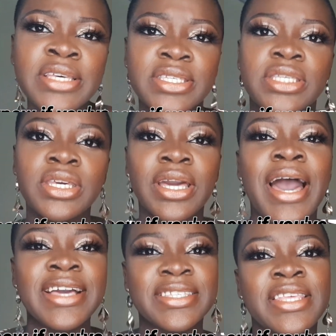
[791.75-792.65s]
See you
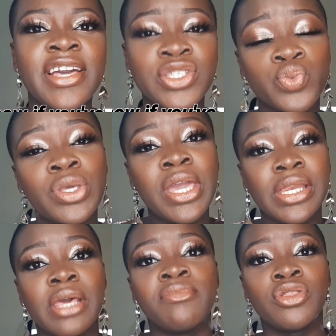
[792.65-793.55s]
guys next week.
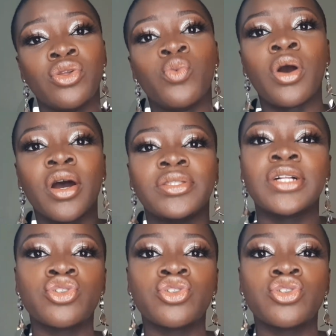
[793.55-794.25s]
Let me know what other